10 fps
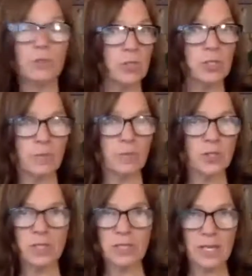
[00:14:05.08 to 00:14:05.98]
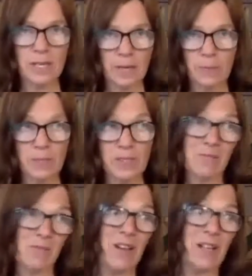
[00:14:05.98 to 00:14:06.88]
to bees, you can take apis.
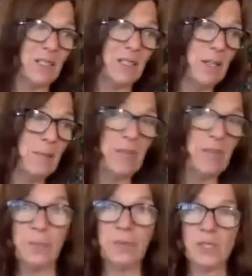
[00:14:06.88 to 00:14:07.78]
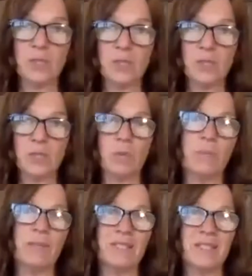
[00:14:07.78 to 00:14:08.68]
In fact, apis is one of the best
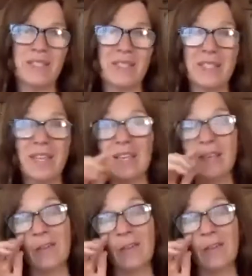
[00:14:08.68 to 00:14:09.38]
things to take if you